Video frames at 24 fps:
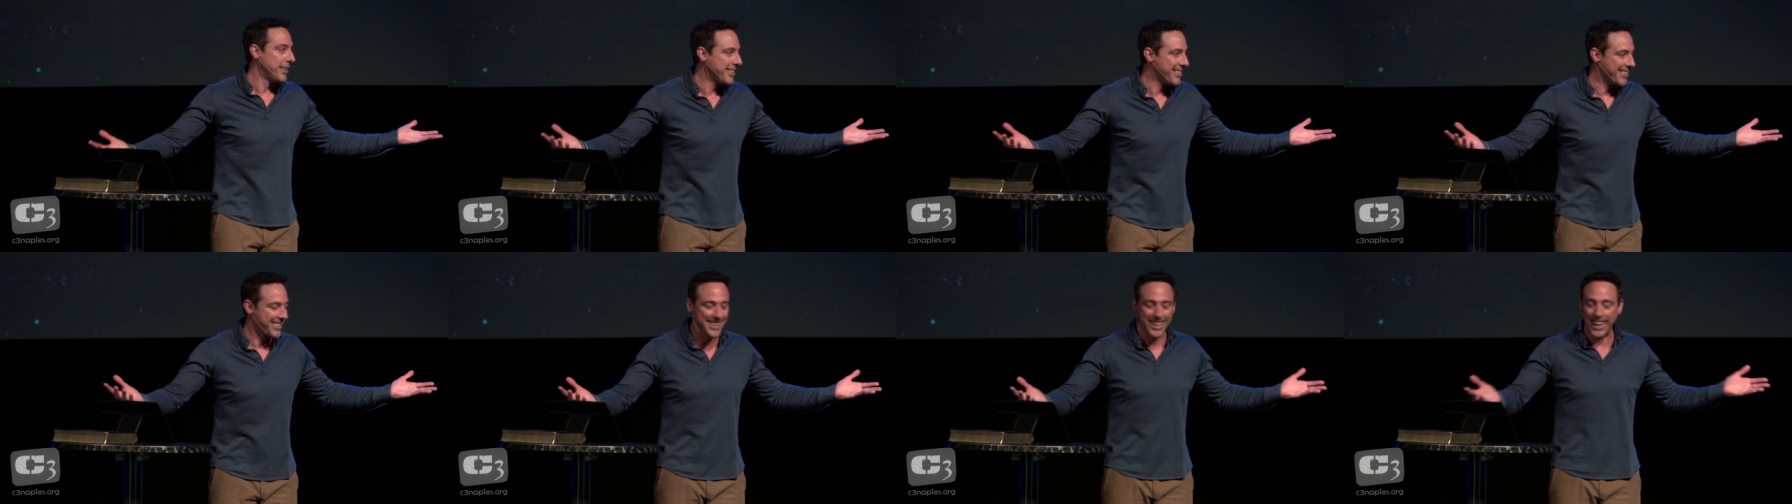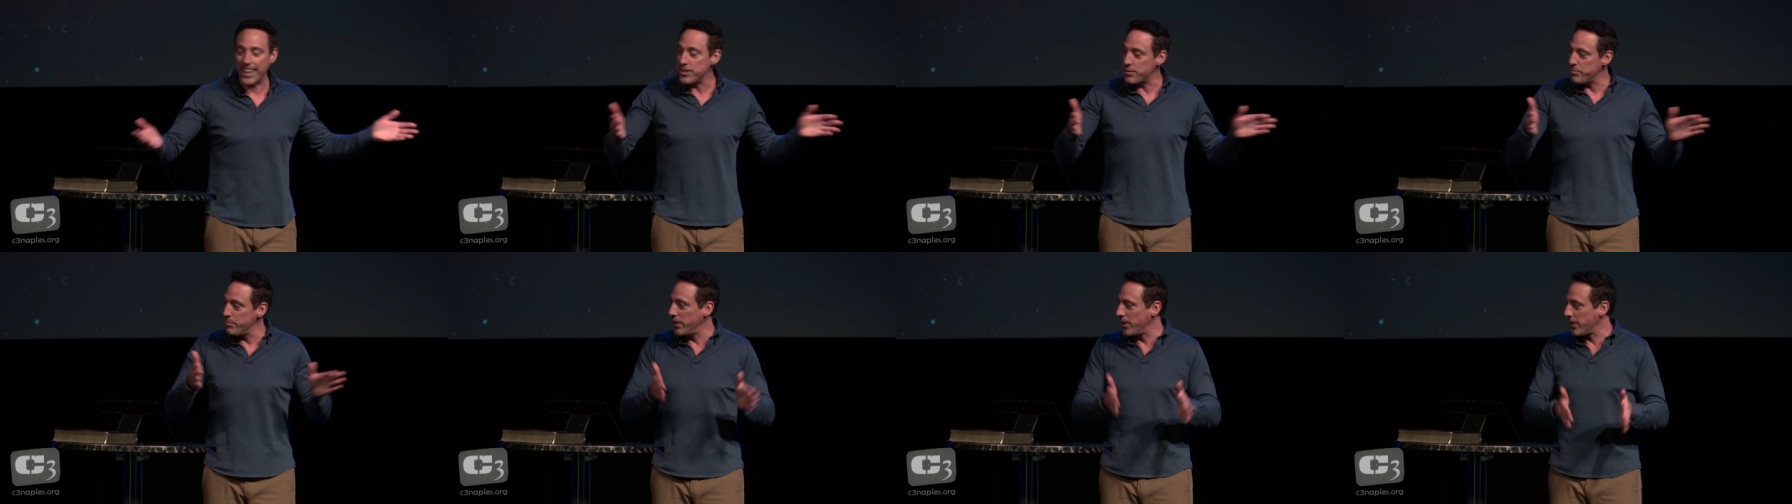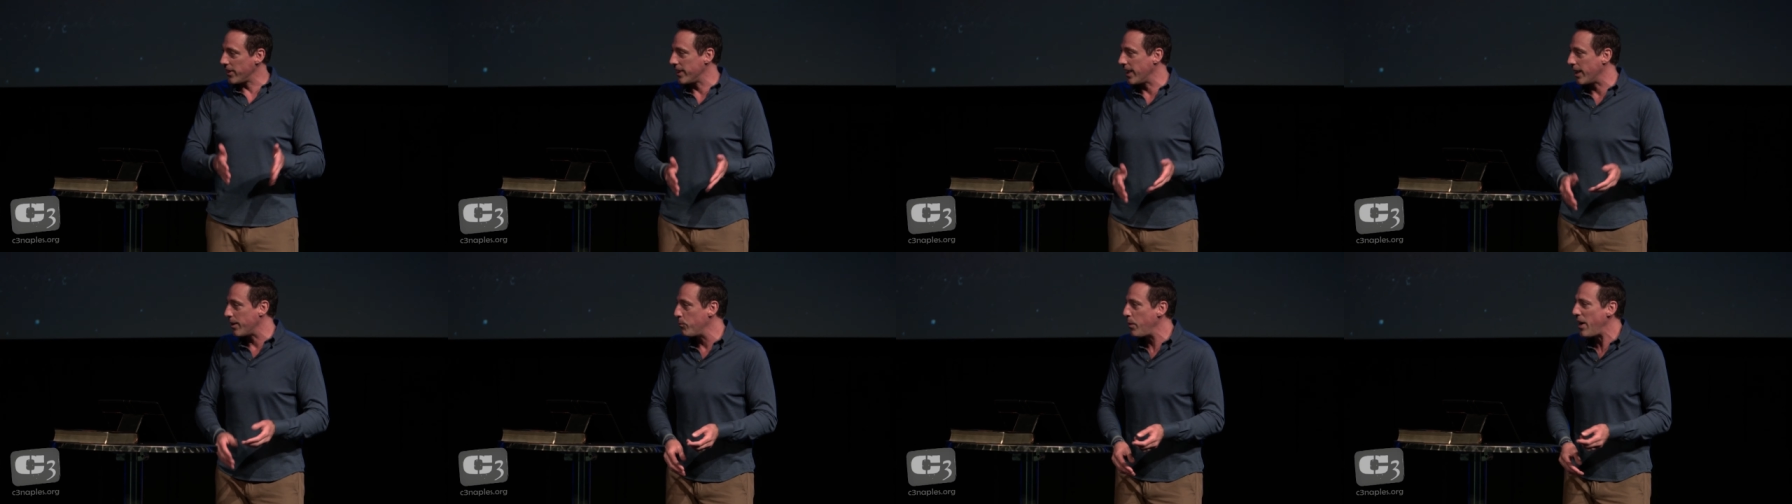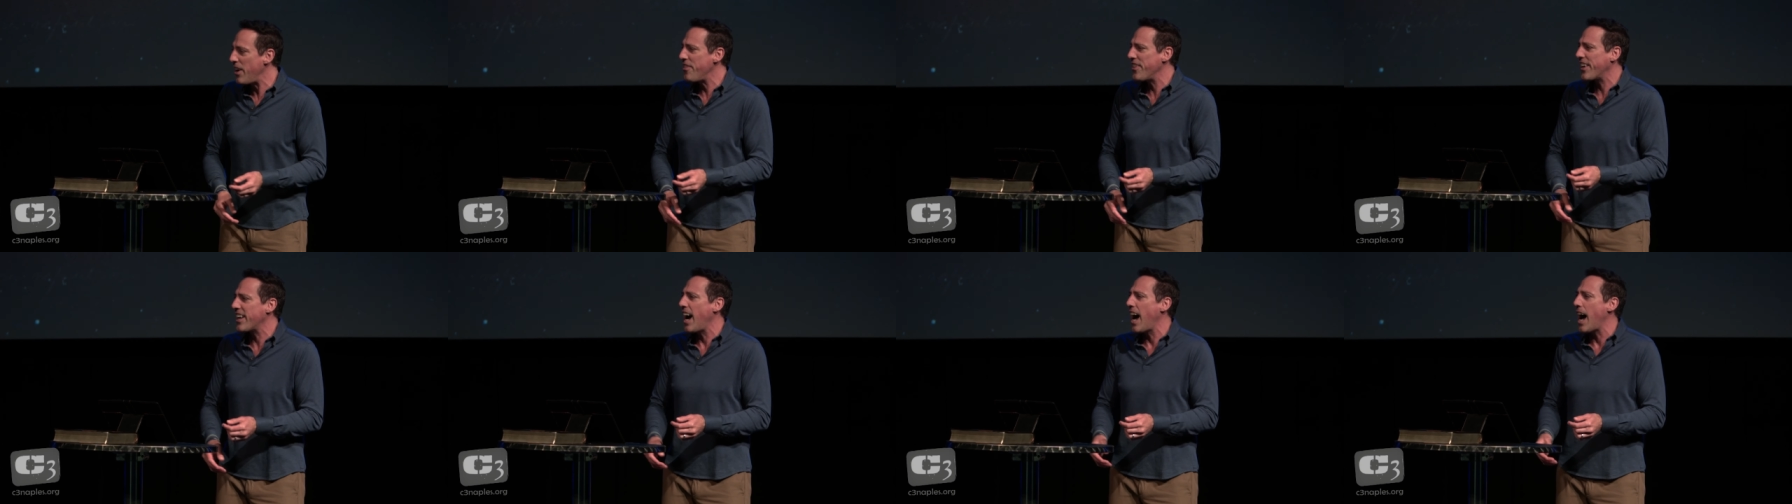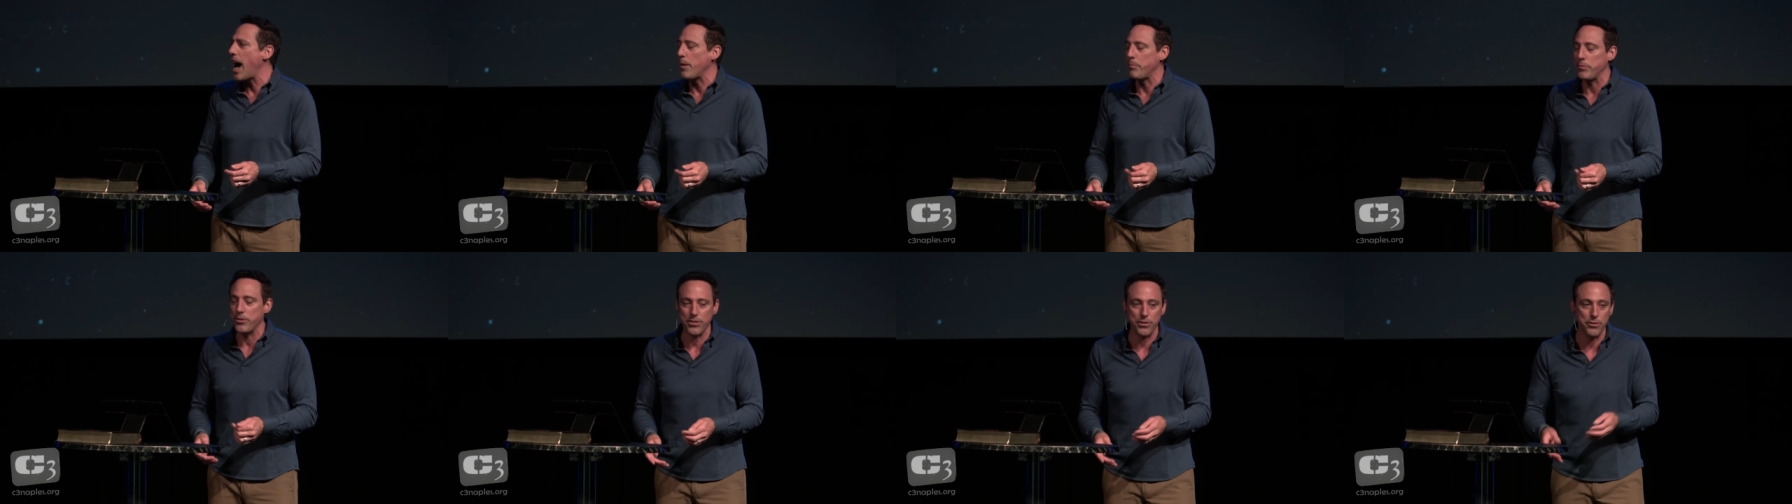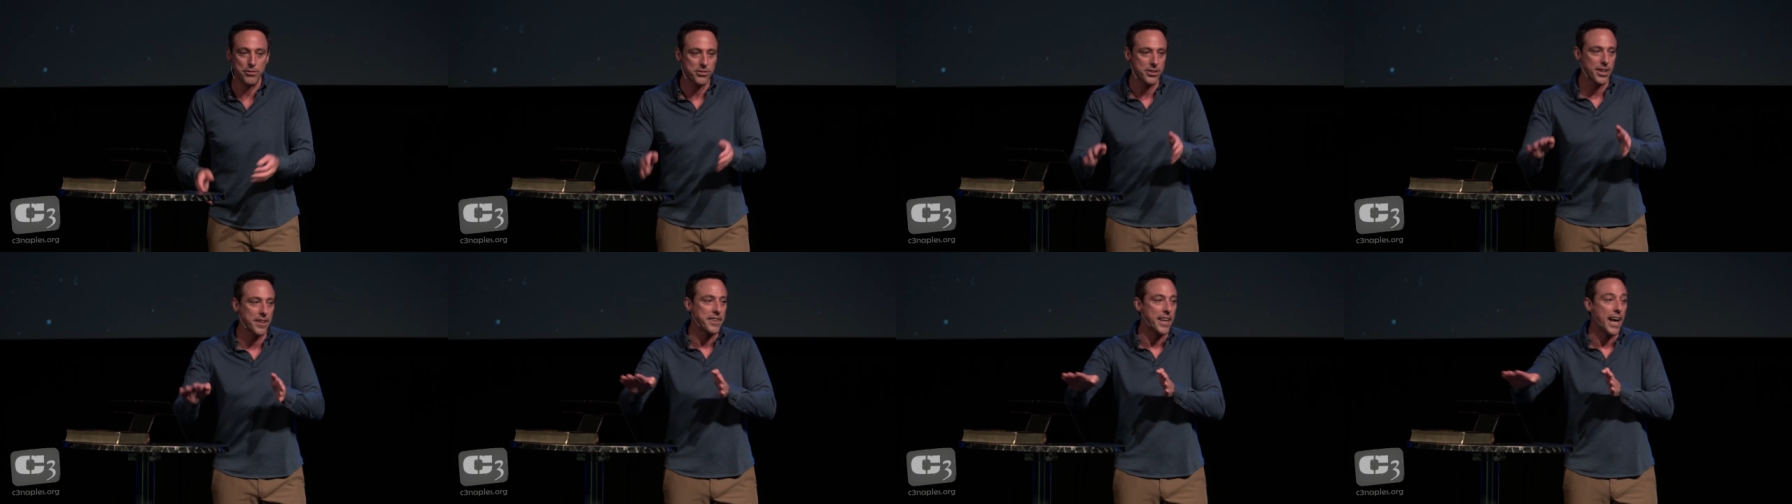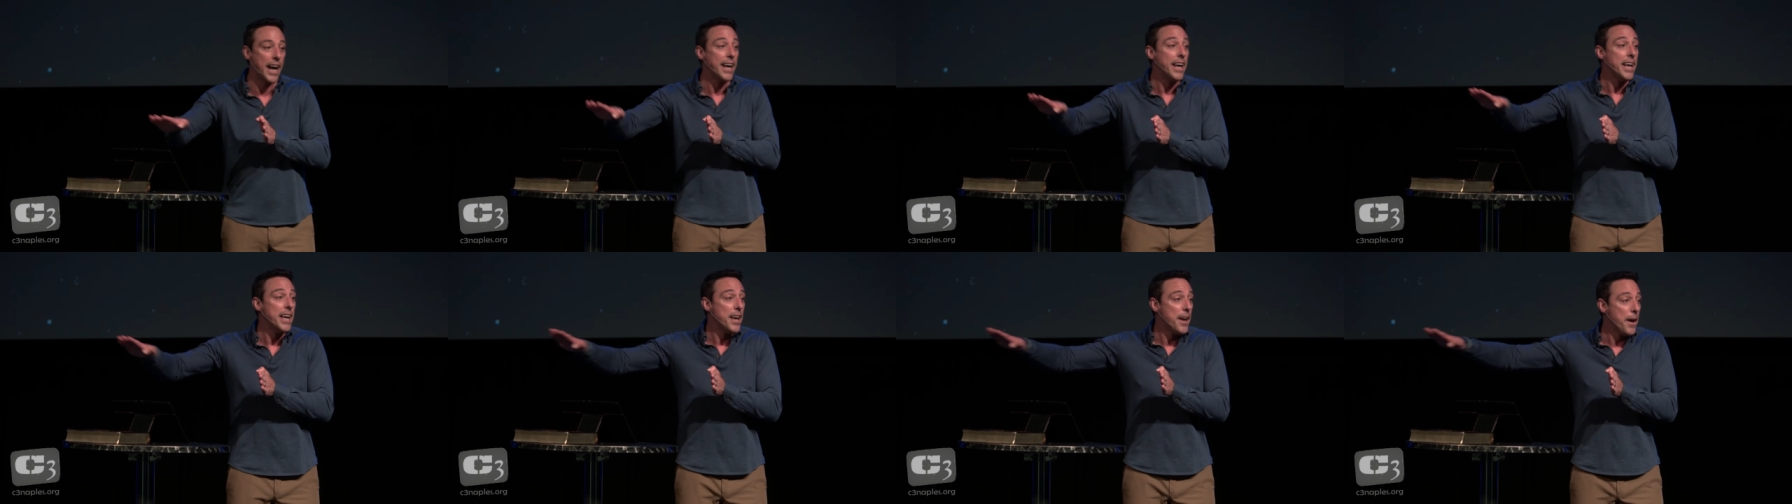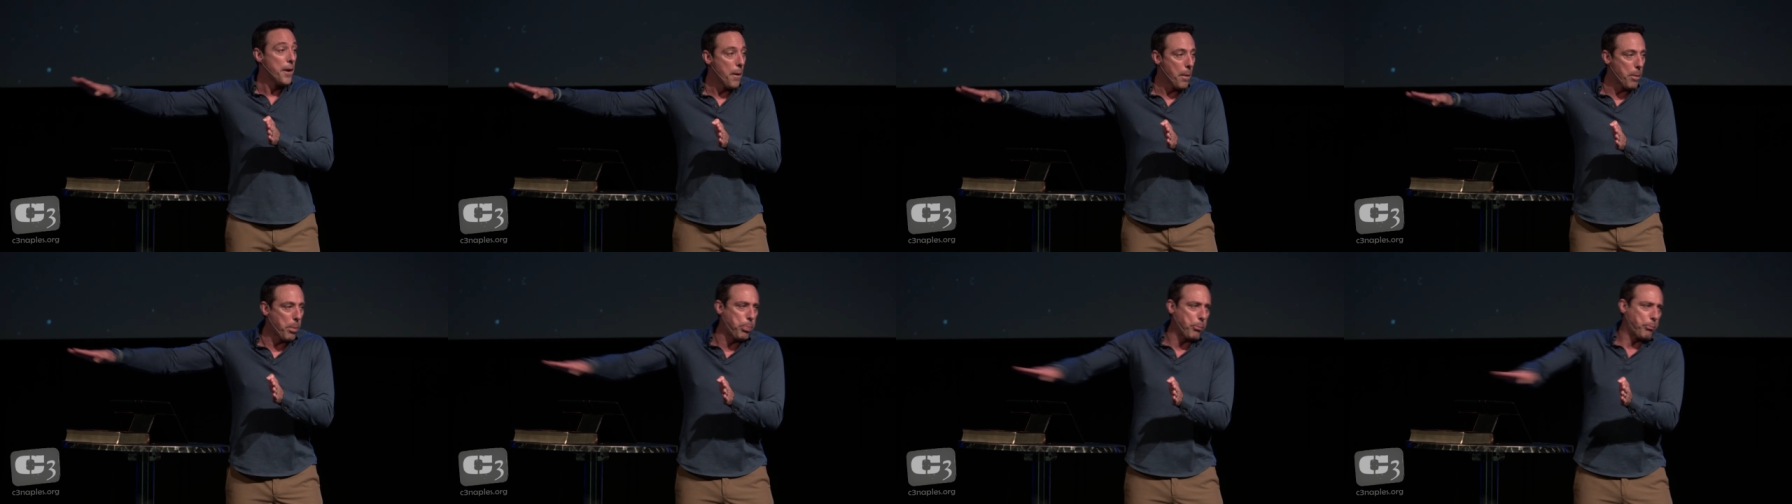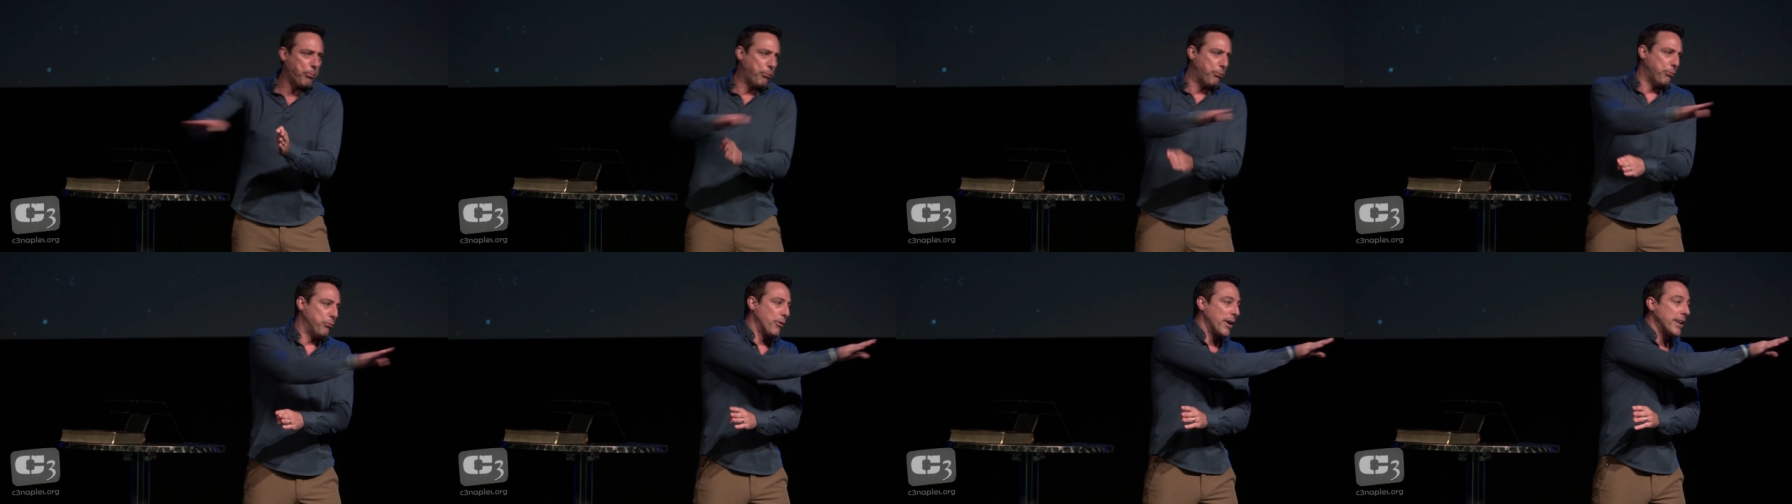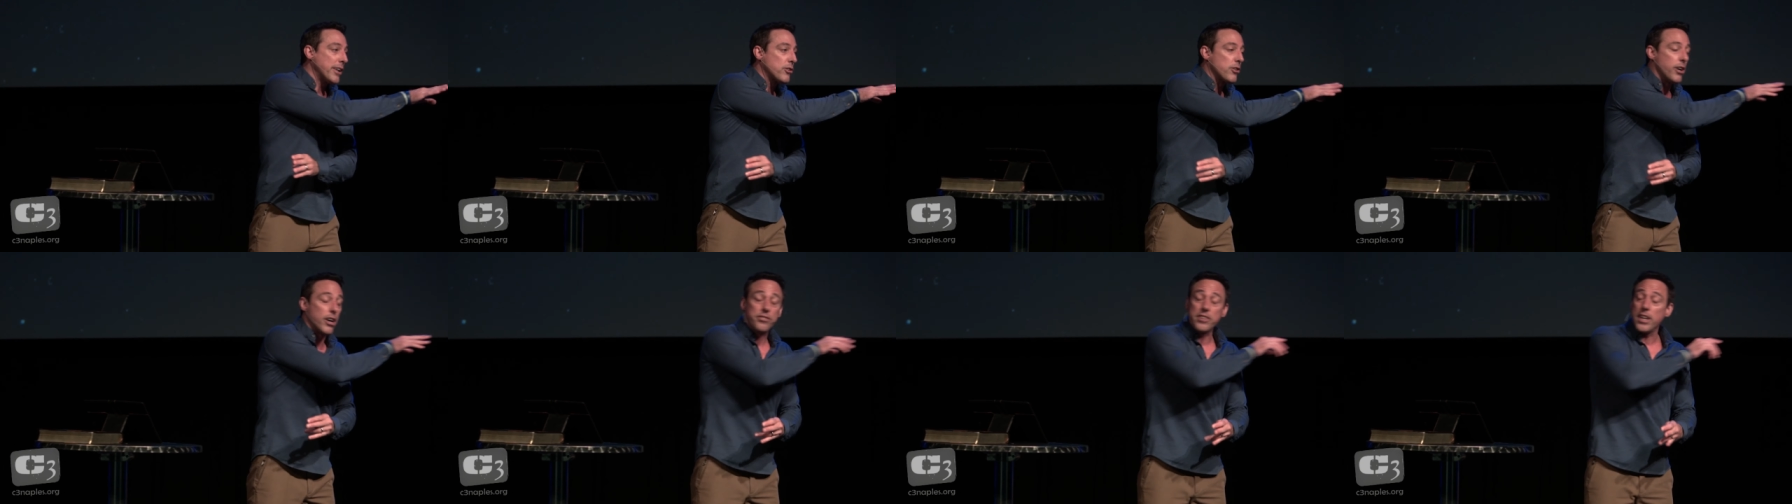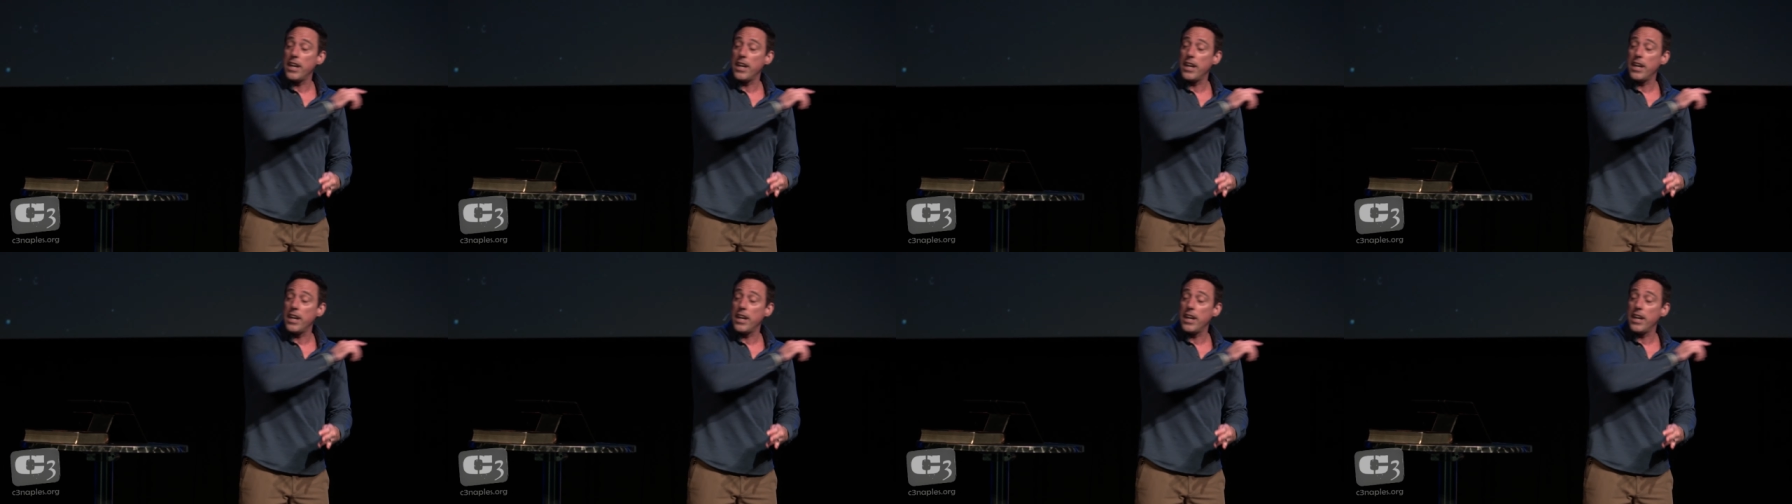That's middle lane. Where are the cops? You've said that. Right across.